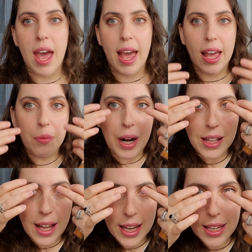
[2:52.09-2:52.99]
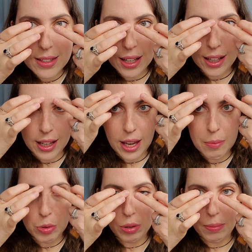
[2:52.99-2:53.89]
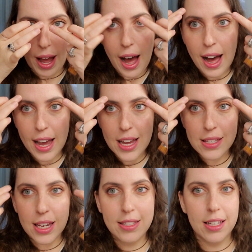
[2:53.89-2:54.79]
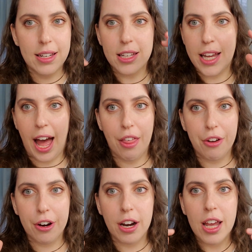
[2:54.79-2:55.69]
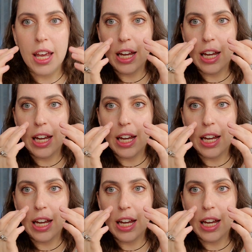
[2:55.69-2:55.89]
And what I like is that like in between my eyes, it didn't gather.